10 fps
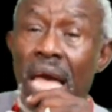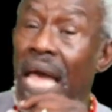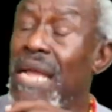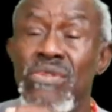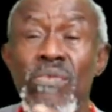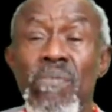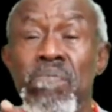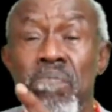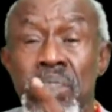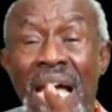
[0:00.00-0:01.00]
I don't
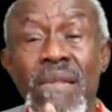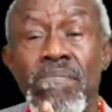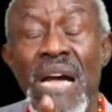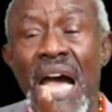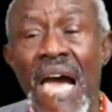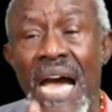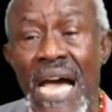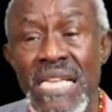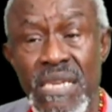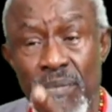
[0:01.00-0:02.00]
back my
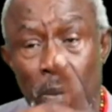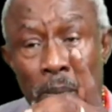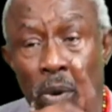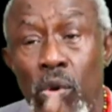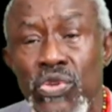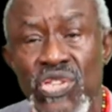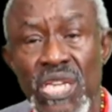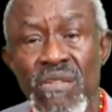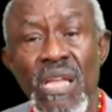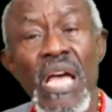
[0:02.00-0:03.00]
eyes about
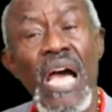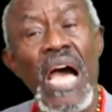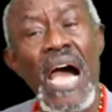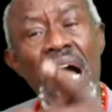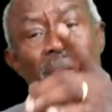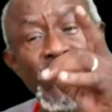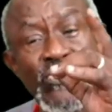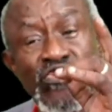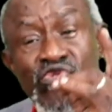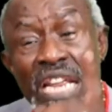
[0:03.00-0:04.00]
bullshit. I am
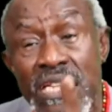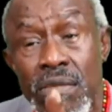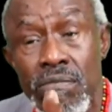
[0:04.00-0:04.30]
straight.